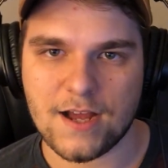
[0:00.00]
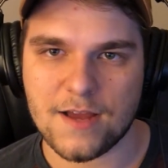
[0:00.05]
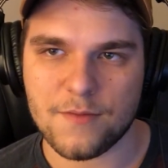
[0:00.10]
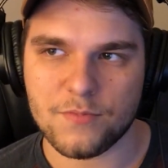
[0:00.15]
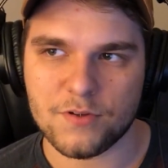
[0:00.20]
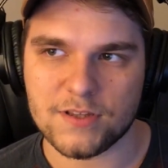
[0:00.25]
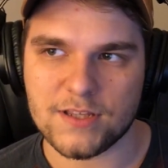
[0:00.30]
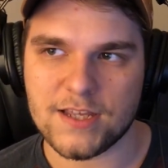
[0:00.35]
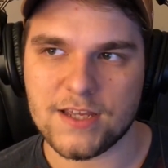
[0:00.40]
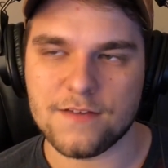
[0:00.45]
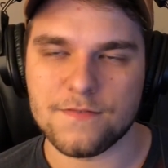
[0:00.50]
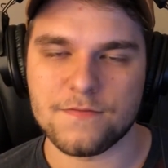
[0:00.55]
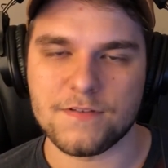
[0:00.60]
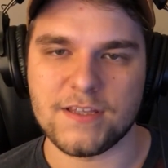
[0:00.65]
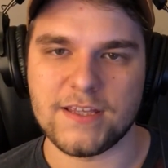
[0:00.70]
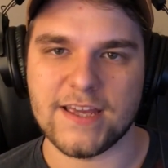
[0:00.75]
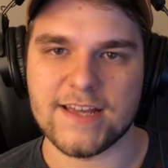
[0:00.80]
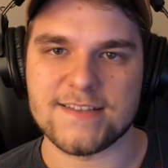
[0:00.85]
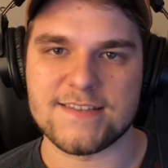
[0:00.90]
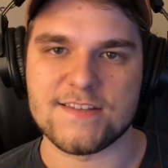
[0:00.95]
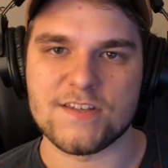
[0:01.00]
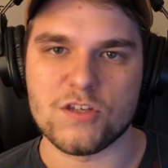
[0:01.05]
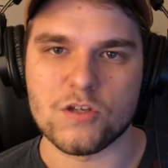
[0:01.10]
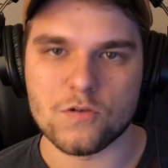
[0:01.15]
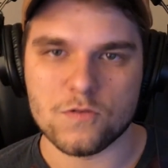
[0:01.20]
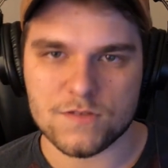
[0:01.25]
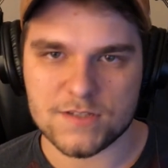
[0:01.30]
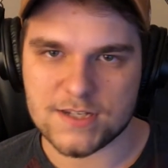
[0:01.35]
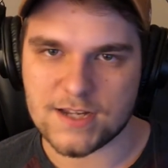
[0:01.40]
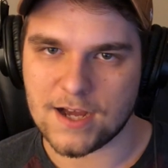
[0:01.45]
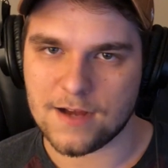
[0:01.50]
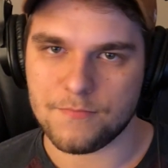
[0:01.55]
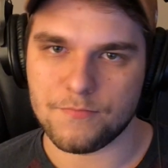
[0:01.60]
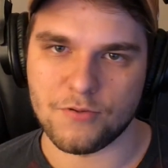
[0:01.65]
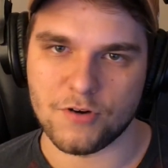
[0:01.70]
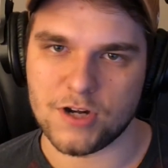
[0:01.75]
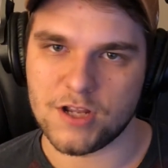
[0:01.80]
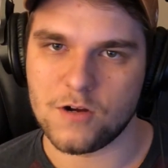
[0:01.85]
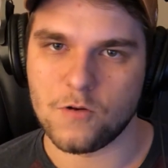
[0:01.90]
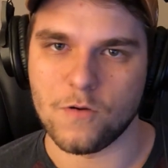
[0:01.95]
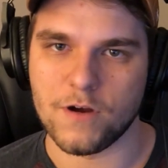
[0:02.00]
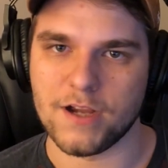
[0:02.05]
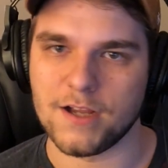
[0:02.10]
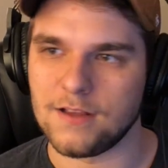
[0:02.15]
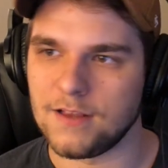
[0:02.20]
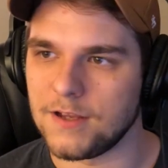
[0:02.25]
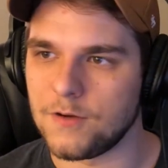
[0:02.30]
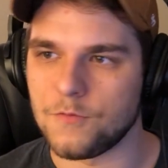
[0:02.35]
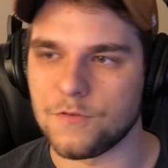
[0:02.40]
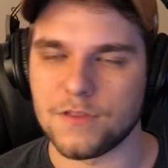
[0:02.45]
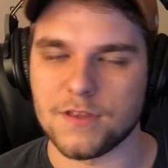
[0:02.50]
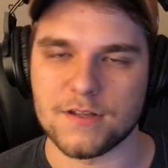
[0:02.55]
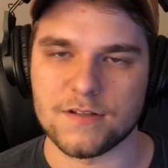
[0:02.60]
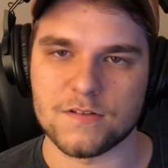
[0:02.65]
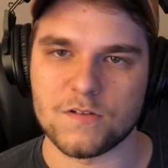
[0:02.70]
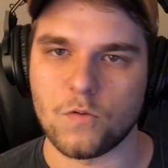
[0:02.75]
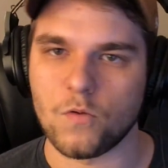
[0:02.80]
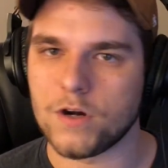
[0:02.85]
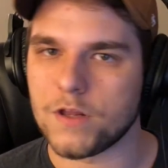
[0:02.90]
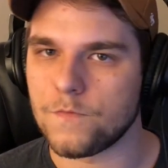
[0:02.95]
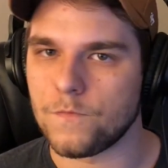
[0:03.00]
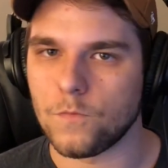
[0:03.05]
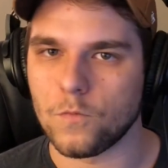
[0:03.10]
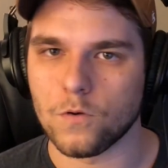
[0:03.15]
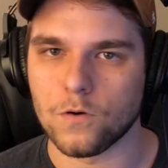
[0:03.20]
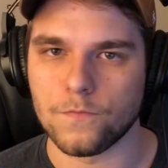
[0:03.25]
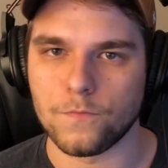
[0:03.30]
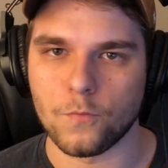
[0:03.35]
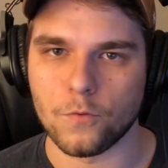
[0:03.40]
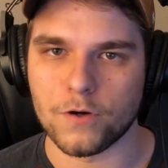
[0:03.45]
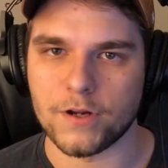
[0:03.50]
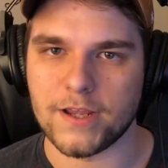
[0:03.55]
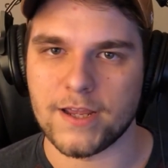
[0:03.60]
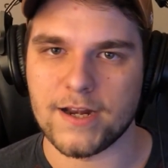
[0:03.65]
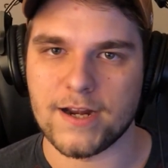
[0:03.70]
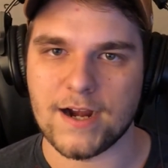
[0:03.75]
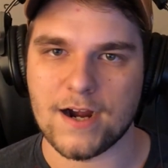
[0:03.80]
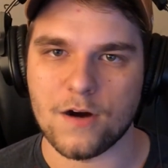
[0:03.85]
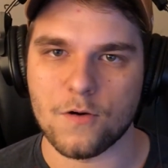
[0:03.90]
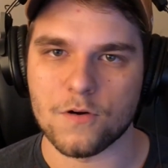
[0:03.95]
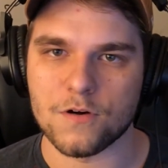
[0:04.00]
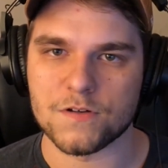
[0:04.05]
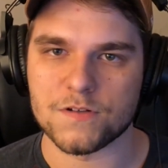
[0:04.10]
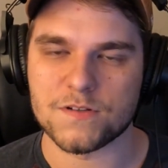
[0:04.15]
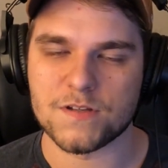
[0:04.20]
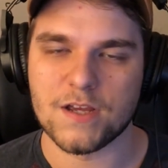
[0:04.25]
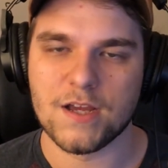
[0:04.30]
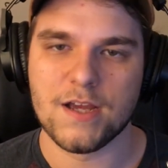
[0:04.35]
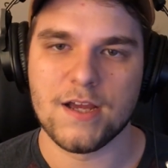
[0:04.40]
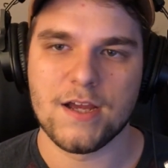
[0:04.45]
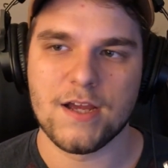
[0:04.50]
I believe, gets used up pretty quick, like within 24, 48 hours,